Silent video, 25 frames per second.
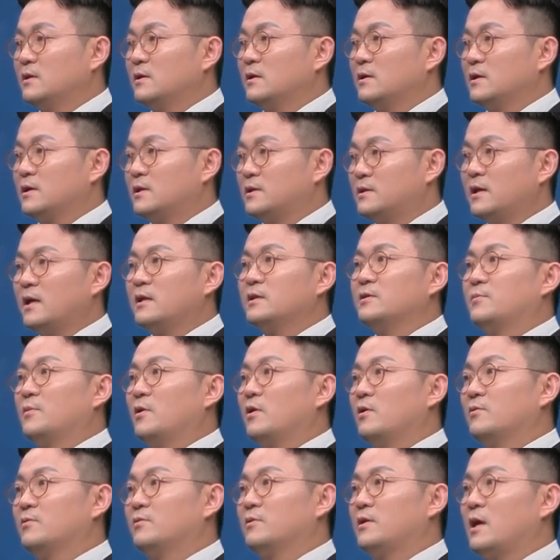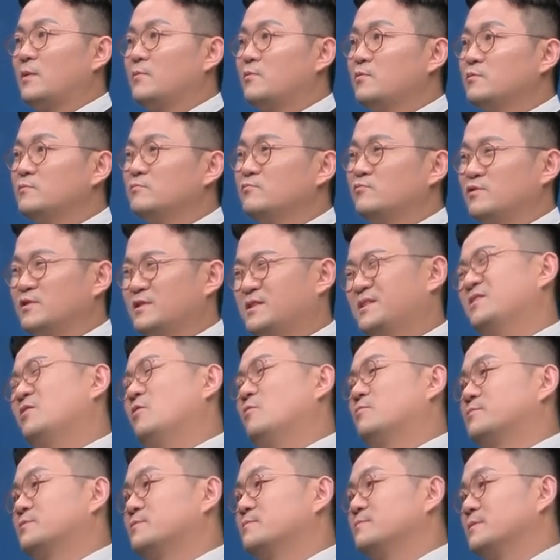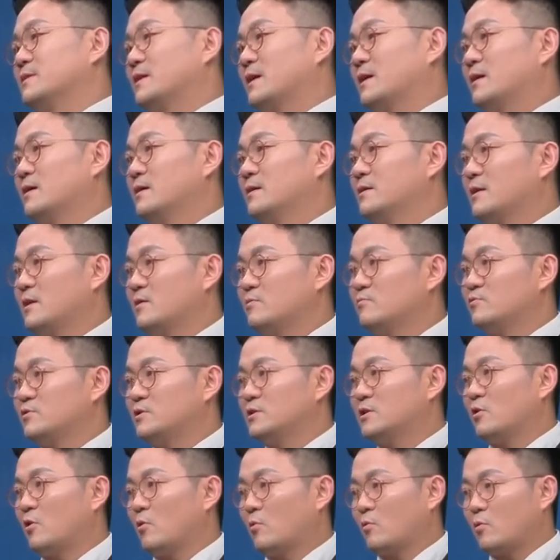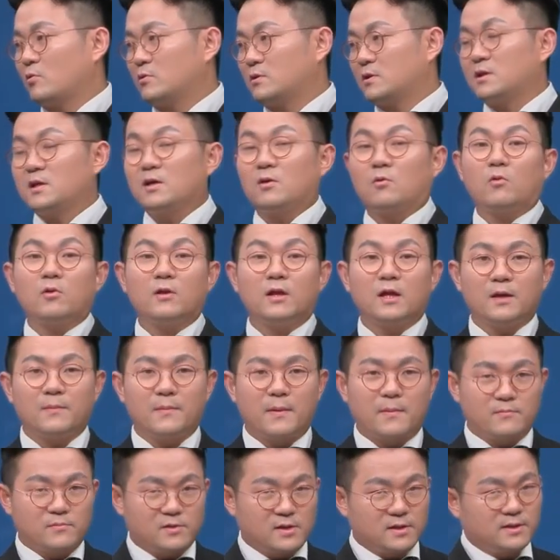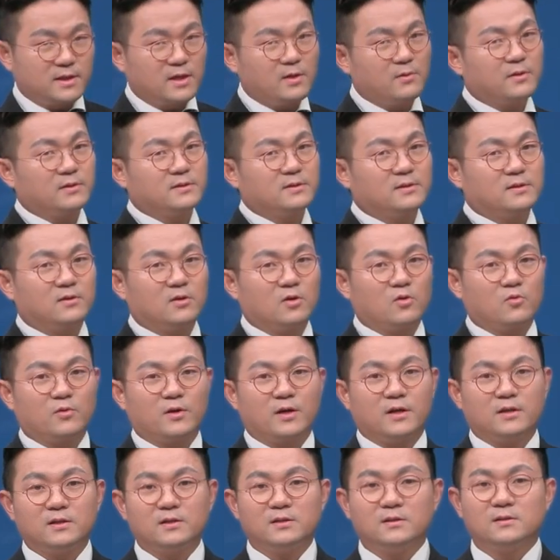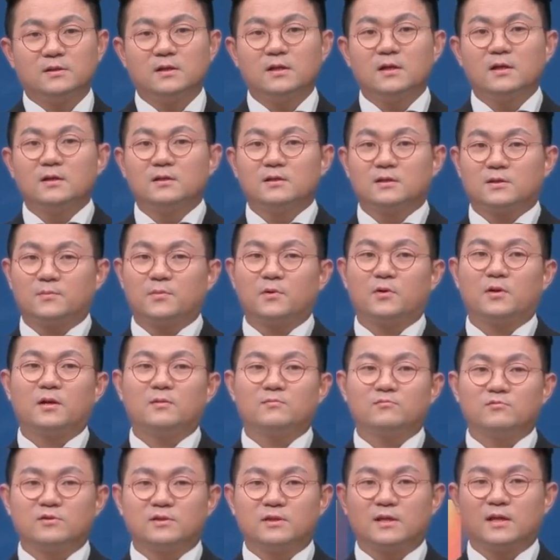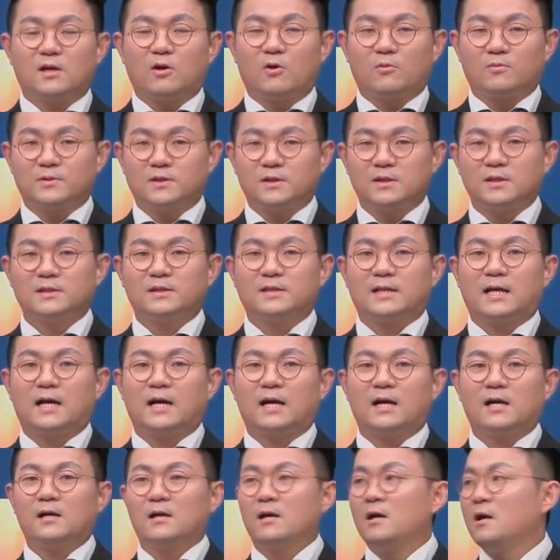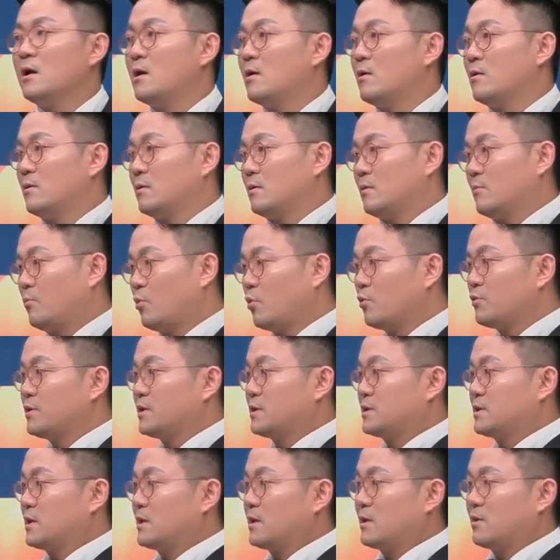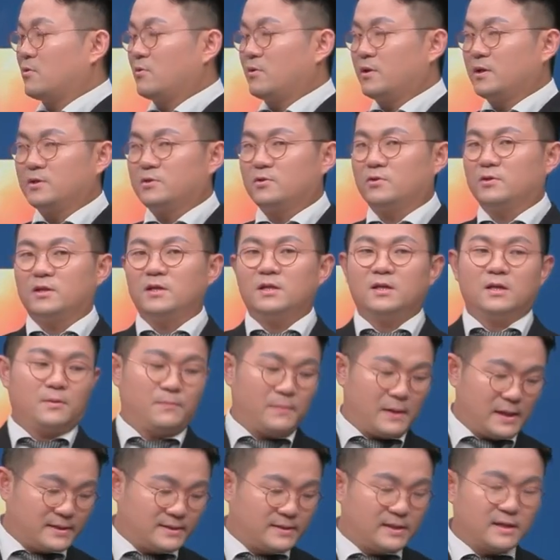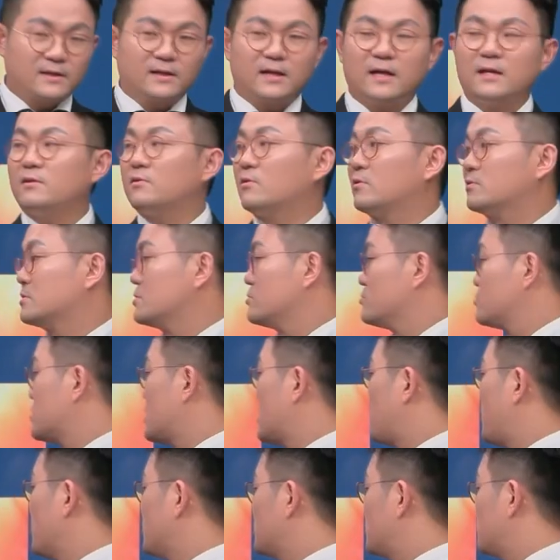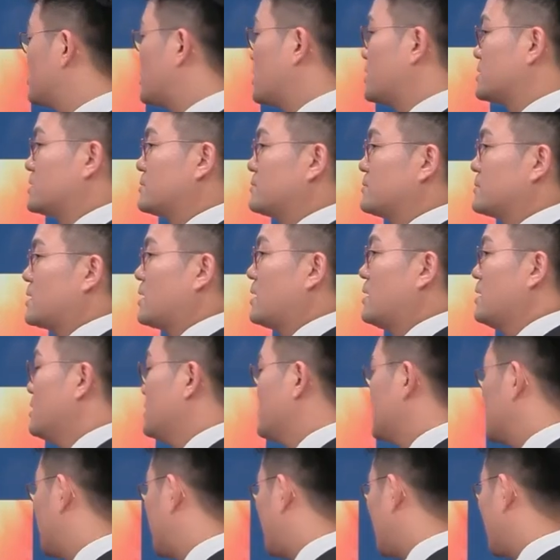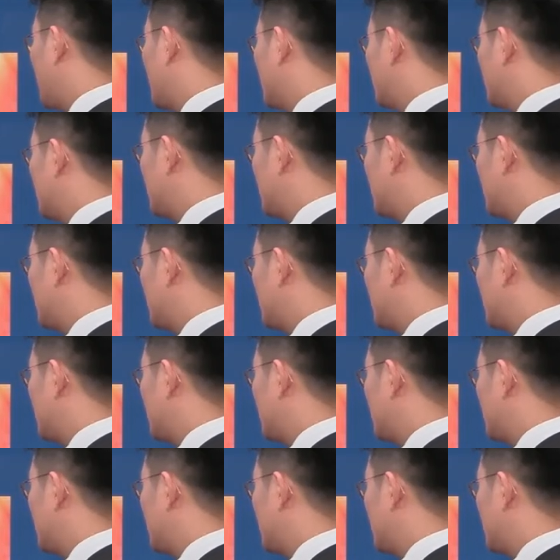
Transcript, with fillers: everything will be okay, especially when you use collagen membrane. The bone will be regenerated without a problem, so it is healed